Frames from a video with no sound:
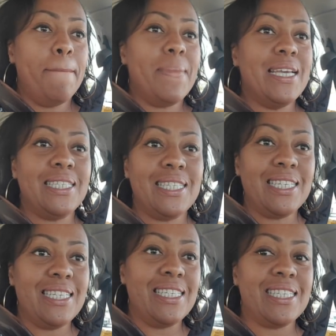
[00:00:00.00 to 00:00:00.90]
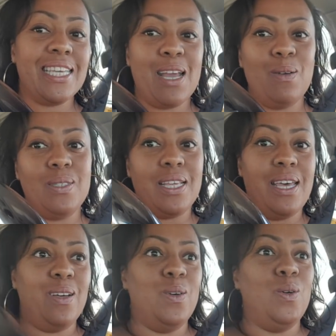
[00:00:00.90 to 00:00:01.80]
Macy's, and I was
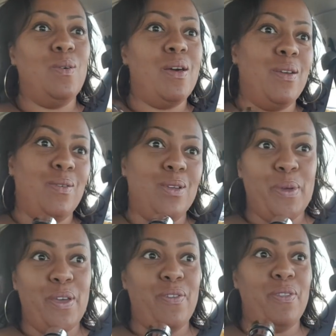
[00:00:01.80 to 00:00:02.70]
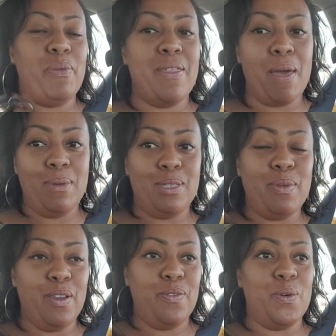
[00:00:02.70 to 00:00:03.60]
like, oh, I don't want to pay that much
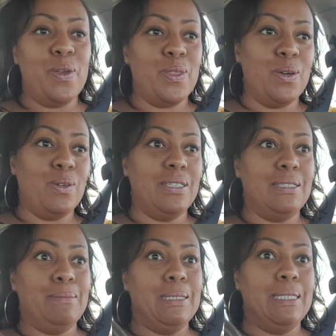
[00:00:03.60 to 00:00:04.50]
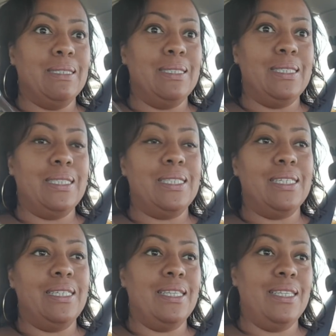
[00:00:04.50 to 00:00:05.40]
money for it though, because I'm like, oh, it's just
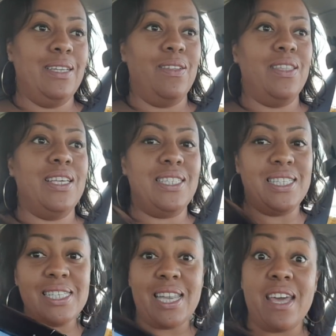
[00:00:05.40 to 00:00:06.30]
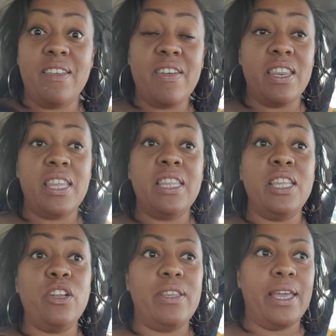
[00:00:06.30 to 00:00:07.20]
a, you know, this is kind of, and
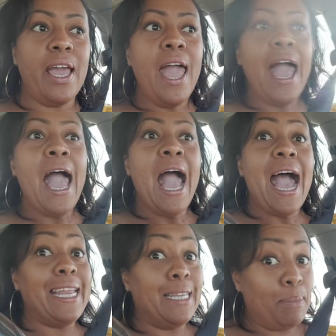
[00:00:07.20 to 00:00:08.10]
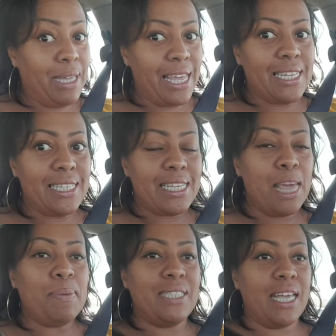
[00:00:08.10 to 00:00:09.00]
literally, I'm glad I didn't say
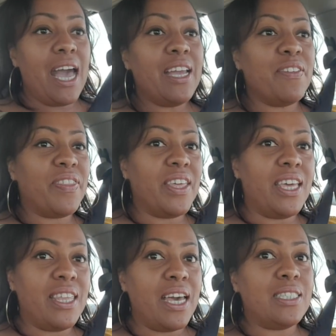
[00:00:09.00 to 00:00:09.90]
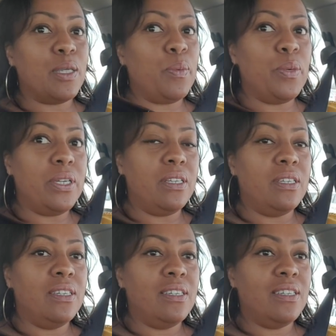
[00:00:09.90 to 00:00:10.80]
it, but it's the kind of thing that someone
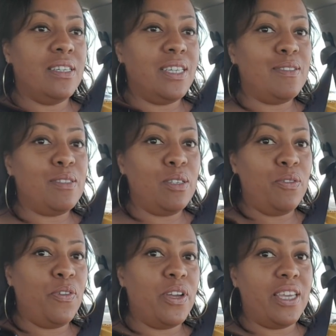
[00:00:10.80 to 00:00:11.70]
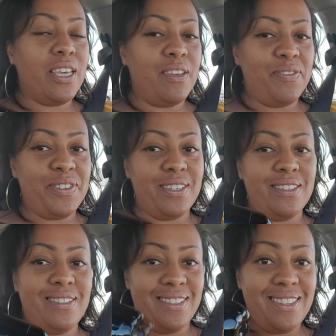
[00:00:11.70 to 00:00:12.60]
gives you for a gift,
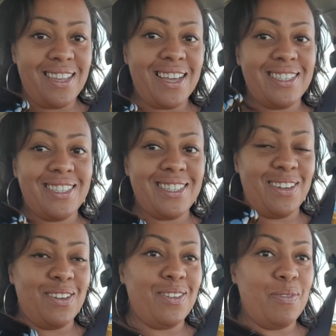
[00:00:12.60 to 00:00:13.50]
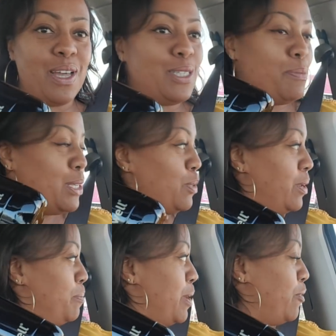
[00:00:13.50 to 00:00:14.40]
and that's, you know, that's the
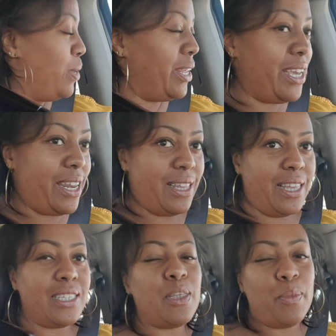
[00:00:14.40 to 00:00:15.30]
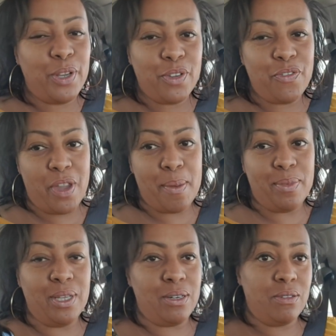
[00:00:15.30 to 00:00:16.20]
better way to get it, like someone in your
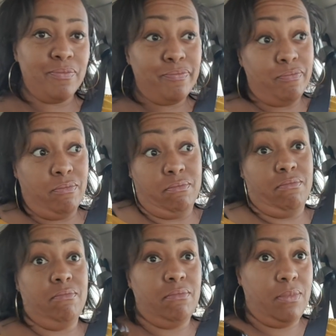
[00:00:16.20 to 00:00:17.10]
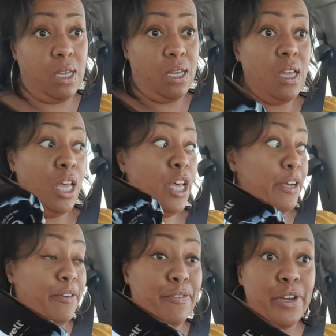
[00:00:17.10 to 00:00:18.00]
family or a
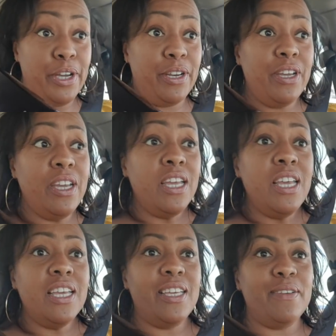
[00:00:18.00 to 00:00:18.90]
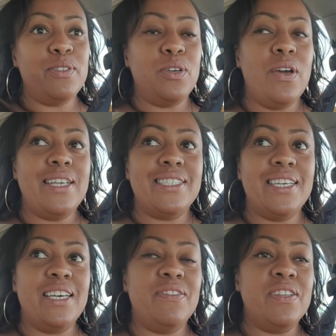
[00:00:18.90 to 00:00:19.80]
good friend gives you as a
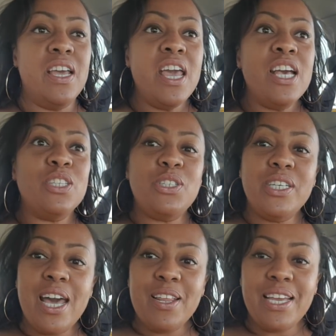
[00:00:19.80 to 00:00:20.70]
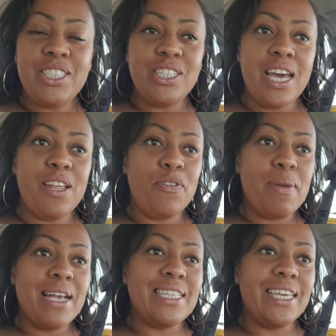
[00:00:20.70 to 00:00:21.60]
gift. So she got it, and she got it for
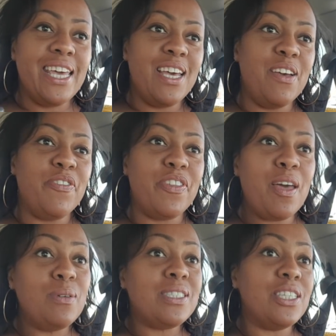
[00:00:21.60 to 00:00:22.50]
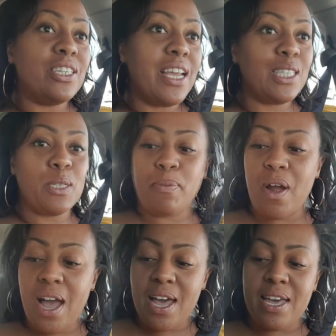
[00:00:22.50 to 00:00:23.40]
me as a gift. That was such a nice
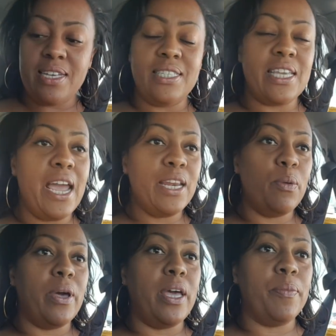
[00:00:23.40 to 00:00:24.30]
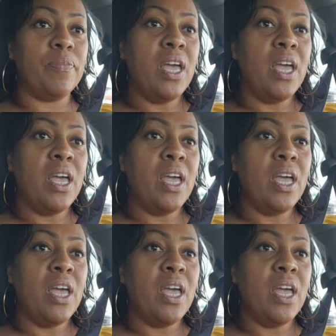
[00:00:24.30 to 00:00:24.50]
surprise. Anyway,